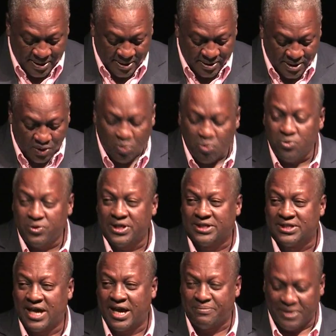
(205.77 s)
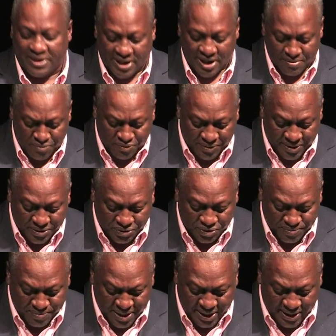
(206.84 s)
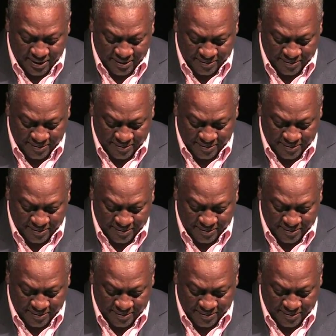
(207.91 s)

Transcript: The coup d'etat became real to me,